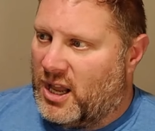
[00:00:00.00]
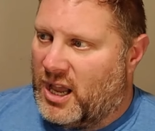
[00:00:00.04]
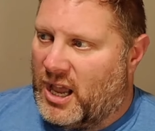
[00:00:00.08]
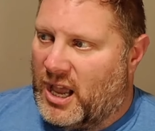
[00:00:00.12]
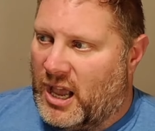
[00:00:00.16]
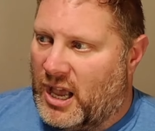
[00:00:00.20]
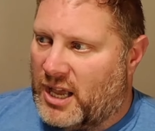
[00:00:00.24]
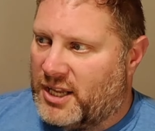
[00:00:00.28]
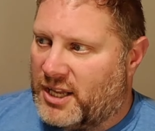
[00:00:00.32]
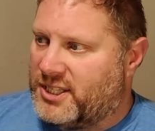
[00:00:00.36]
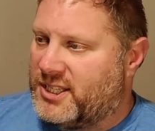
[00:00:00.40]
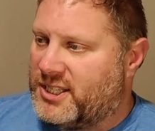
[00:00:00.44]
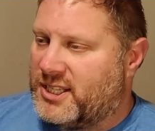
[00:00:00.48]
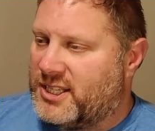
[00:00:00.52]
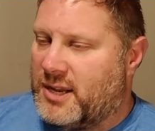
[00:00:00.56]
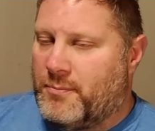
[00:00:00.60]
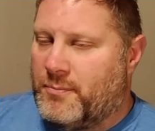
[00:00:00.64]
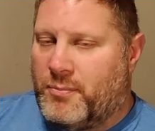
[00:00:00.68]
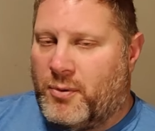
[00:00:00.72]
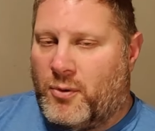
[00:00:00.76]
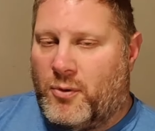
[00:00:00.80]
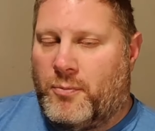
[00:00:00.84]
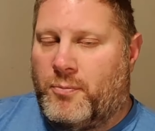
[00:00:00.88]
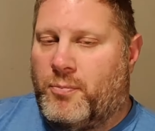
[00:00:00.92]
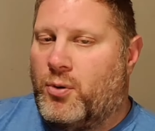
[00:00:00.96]
a
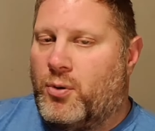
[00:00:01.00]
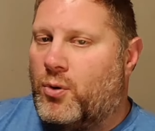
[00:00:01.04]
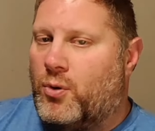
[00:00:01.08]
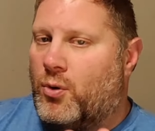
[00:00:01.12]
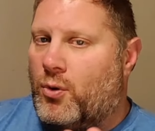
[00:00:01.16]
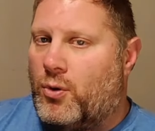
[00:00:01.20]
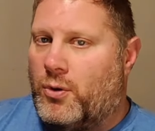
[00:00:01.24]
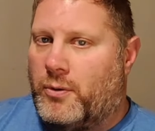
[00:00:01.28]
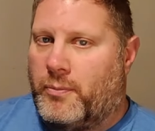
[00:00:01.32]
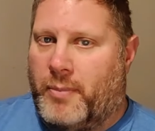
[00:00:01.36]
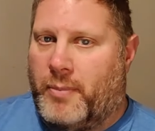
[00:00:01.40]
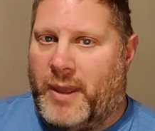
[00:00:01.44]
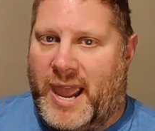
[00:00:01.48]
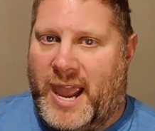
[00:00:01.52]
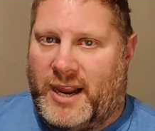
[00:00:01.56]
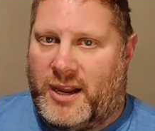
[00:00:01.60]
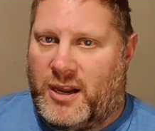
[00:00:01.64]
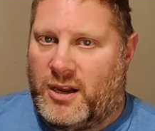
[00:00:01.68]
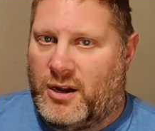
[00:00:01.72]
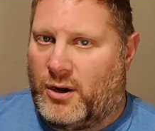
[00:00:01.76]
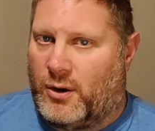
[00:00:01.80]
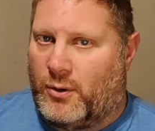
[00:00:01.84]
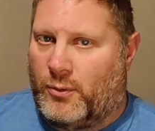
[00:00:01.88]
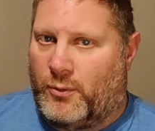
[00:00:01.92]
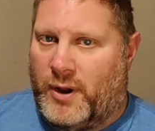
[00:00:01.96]
simple pulled
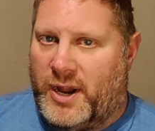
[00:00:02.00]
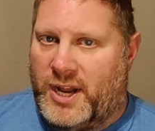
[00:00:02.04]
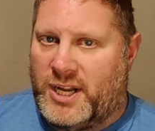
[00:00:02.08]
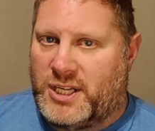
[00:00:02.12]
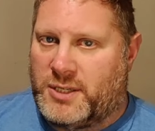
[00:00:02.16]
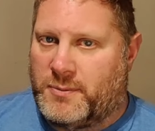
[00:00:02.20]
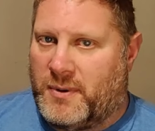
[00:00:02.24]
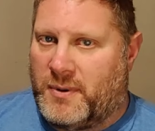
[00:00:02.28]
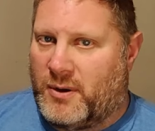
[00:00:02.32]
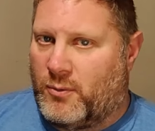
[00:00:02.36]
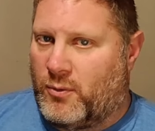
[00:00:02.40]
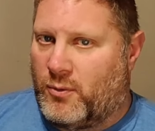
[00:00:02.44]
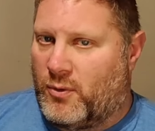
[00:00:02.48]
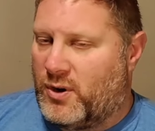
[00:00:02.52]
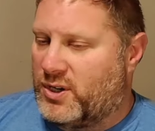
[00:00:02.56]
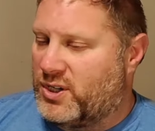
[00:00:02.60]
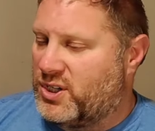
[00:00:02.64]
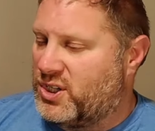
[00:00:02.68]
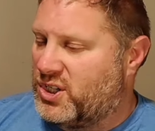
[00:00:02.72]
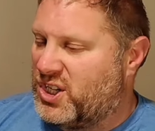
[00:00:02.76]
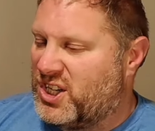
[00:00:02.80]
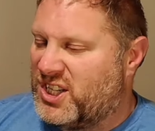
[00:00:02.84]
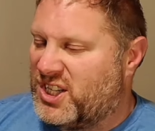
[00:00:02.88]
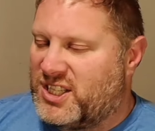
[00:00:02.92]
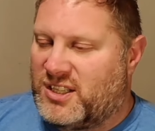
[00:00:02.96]
back arrangement where
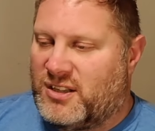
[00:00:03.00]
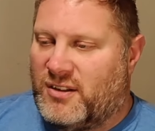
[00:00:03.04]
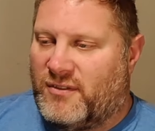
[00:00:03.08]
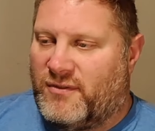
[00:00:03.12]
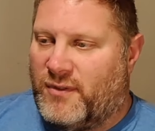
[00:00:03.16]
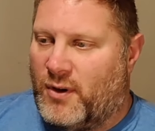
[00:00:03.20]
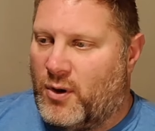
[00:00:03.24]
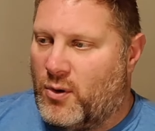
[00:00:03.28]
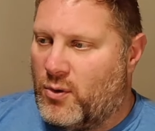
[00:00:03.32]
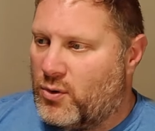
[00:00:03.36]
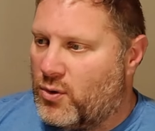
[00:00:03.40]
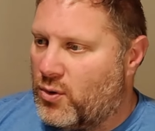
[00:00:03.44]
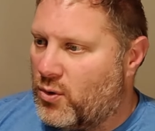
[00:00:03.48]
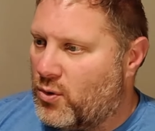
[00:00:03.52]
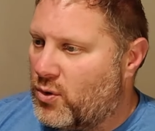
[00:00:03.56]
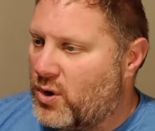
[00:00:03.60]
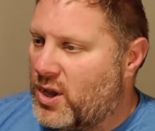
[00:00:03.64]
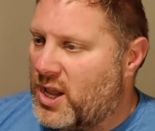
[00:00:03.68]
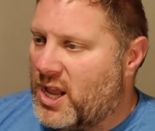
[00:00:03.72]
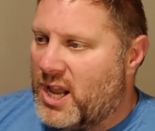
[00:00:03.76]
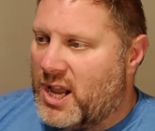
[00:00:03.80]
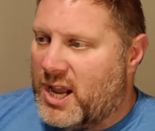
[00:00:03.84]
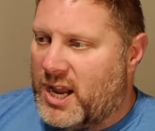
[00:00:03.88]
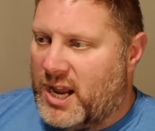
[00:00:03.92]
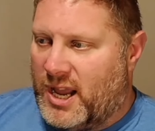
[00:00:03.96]
it's just the vocal